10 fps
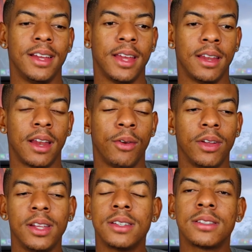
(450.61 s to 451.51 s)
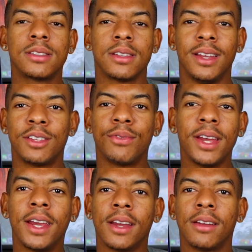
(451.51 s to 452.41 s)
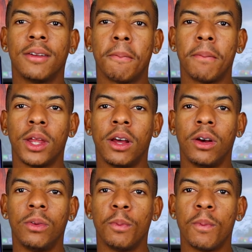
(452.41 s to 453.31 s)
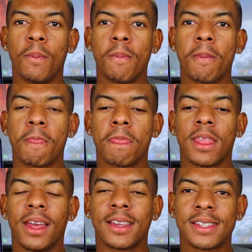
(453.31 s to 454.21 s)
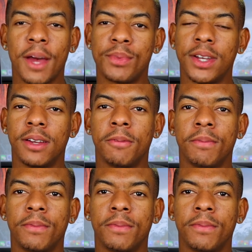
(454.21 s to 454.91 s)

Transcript: And I really just, it's fitting, you know? Accept it.